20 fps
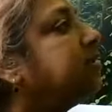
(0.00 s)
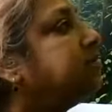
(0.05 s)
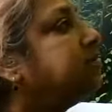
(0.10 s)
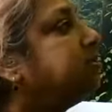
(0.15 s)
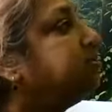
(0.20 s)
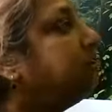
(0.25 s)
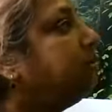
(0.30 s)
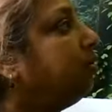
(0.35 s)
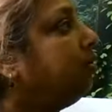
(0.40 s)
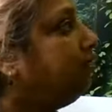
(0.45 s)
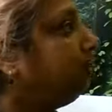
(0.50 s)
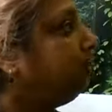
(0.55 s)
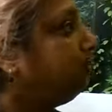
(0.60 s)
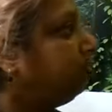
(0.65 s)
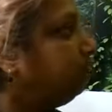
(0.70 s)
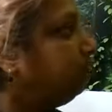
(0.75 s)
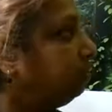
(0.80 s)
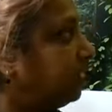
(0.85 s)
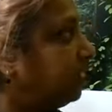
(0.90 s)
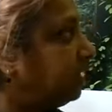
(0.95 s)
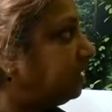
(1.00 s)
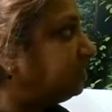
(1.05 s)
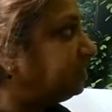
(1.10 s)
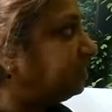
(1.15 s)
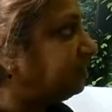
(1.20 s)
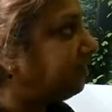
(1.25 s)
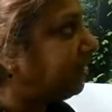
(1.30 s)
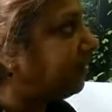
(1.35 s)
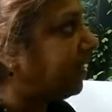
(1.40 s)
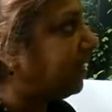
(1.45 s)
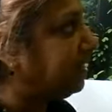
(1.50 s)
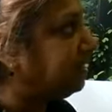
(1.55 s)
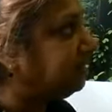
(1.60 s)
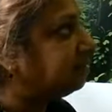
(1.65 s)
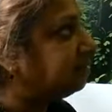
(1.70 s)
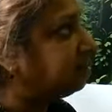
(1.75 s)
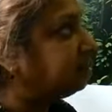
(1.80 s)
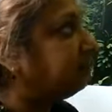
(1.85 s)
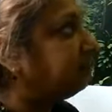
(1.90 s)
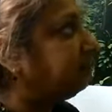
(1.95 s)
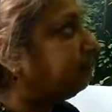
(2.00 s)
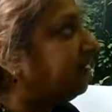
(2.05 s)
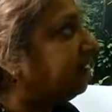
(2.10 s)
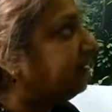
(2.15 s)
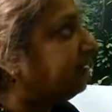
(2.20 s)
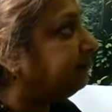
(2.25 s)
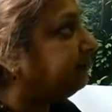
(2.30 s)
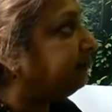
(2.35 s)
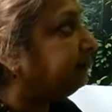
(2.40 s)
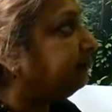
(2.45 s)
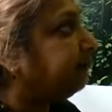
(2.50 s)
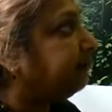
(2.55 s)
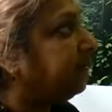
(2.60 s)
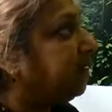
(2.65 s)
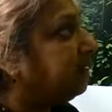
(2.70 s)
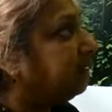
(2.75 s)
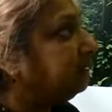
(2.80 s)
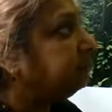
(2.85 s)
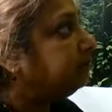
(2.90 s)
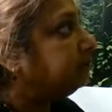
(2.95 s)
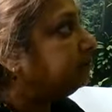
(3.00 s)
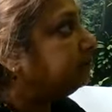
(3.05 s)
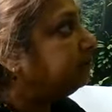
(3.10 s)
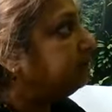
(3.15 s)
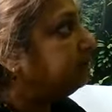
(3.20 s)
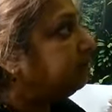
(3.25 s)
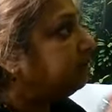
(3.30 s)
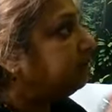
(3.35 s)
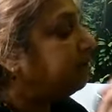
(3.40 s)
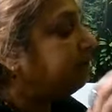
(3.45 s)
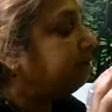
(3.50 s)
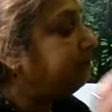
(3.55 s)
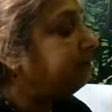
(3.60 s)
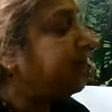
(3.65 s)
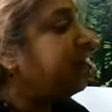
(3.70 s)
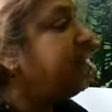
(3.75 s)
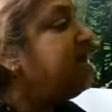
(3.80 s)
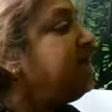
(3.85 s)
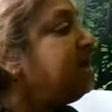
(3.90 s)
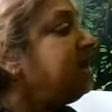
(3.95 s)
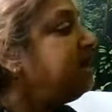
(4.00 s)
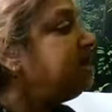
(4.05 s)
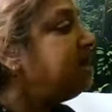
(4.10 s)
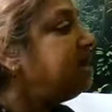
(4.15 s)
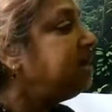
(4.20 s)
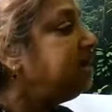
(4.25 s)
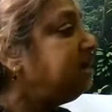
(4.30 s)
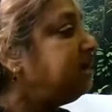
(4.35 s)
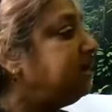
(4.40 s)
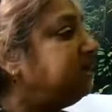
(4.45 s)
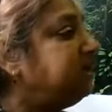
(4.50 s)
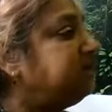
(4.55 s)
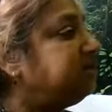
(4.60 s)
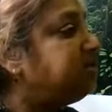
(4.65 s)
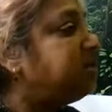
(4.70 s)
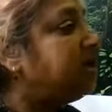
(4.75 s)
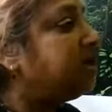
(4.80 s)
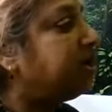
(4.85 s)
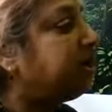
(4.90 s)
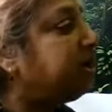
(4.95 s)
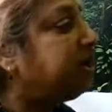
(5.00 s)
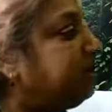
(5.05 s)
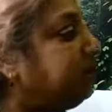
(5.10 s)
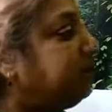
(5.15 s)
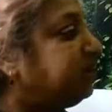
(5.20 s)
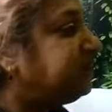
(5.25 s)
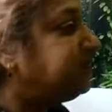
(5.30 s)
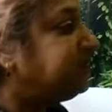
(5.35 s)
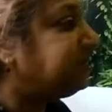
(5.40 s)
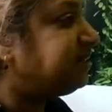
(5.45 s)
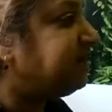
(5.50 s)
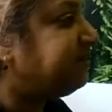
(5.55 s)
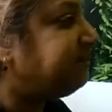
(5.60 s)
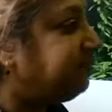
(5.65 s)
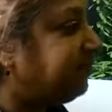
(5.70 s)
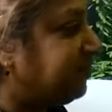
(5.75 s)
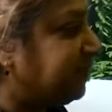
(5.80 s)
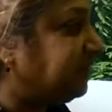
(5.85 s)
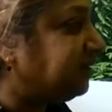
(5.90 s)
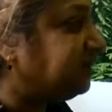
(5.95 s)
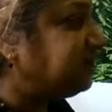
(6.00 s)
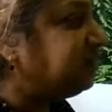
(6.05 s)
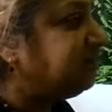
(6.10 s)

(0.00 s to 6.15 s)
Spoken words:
So that's the balance. So, but the pain is not equal to suffering.